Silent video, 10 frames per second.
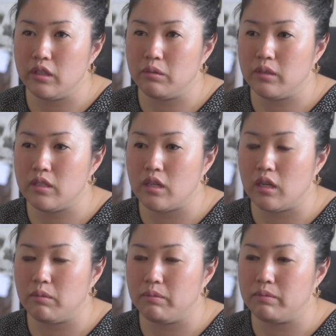It was
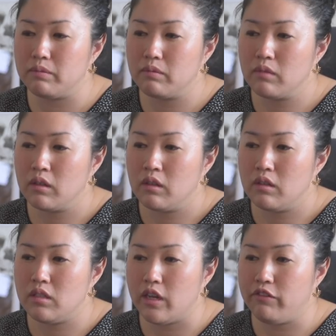
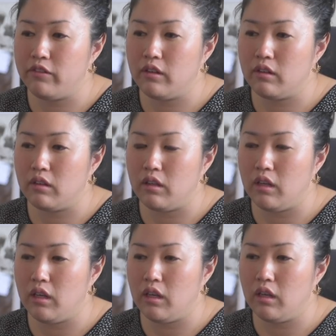
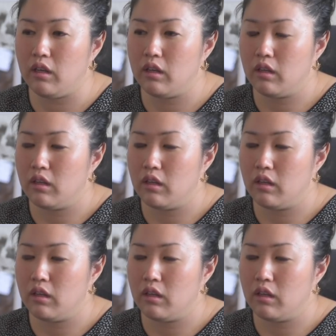definitely